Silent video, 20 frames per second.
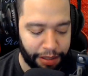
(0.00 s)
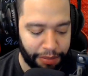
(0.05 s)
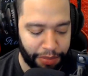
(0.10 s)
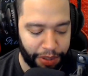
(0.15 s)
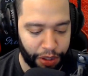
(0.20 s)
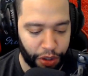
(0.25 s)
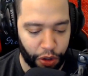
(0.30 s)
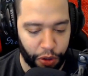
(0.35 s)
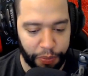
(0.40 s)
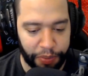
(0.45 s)

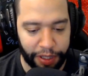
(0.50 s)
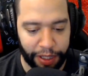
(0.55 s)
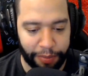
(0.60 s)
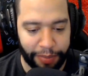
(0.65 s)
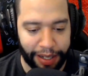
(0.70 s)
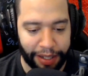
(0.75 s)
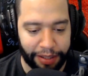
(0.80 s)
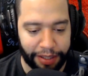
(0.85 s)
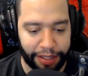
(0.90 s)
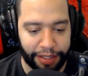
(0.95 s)
be open
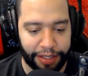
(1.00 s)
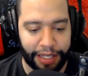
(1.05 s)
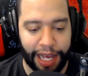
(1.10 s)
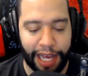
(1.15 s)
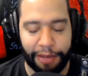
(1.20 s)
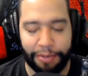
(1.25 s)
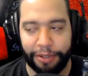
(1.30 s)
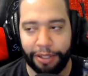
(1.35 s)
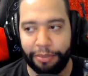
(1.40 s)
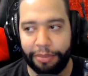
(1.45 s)
about this
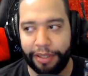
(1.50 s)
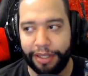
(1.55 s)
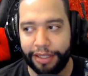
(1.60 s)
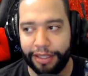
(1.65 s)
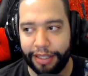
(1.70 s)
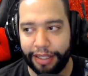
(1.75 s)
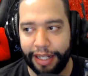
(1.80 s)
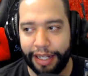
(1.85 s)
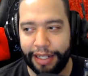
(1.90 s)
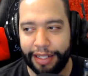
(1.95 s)
topic, because
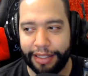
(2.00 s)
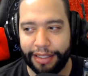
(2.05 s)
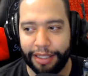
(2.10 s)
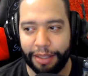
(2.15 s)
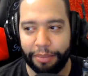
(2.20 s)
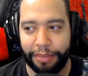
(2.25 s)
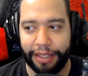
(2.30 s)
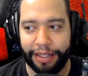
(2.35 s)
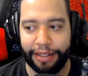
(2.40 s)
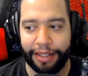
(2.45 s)
again, it's
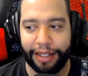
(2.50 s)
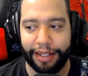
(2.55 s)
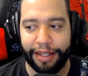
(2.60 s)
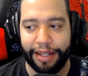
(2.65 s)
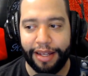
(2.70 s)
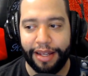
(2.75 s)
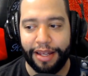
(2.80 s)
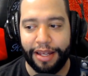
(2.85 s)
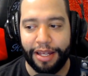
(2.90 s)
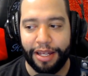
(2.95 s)
something that
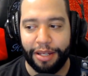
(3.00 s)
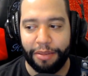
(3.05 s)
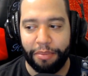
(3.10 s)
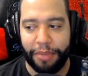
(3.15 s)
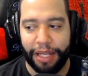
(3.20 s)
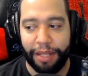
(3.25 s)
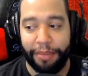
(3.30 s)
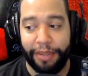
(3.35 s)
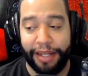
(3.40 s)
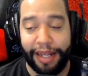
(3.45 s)

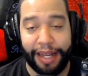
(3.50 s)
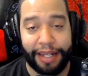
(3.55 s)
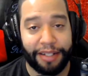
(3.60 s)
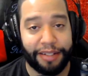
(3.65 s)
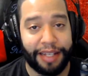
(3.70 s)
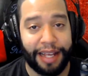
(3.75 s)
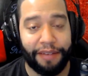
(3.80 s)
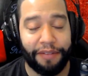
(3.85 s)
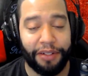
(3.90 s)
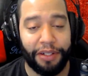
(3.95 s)
maybe I
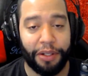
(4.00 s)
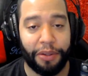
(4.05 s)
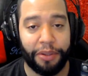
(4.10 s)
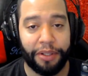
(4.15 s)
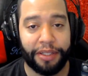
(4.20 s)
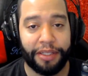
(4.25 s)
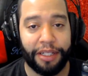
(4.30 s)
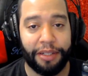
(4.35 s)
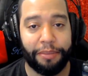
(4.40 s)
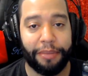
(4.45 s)
just haven't
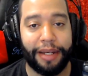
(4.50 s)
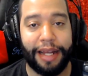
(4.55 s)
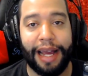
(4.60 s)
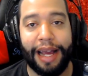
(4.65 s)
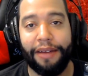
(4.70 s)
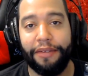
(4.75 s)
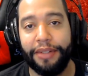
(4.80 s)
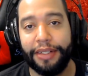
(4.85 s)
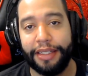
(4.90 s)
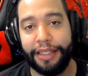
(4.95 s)
noticed it, but I
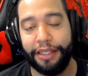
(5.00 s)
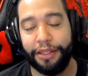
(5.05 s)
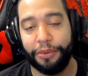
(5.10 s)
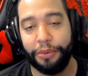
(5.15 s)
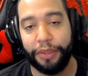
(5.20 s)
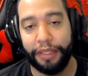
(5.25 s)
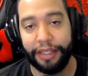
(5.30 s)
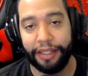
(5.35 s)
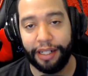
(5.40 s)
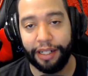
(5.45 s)
haven't seen it
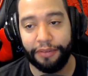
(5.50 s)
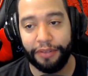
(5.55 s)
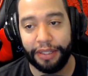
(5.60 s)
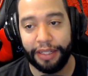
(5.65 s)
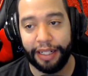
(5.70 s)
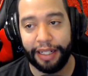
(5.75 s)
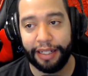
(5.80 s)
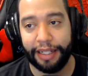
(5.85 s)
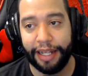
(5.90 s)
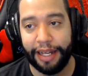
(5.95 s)
really covered
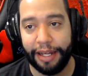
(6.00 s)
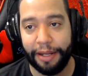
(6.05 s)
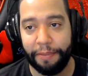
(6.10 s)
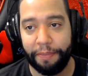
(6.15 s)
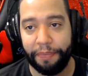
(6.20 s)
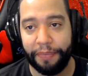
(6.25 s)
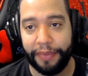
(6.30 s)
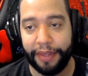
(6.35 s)
like that.